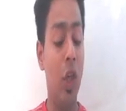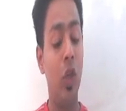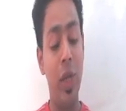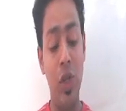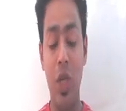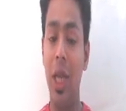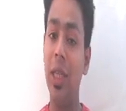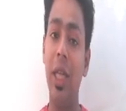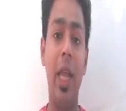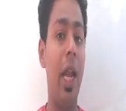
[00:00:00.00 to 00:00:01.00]
So in
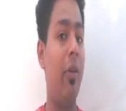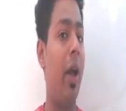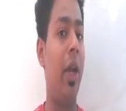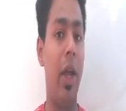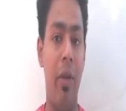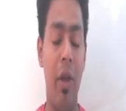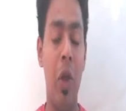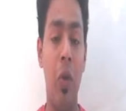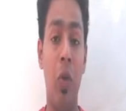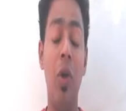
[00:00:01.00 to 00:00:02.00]
GST they divide the
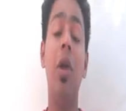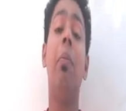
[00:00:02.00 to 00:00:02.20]
revenue,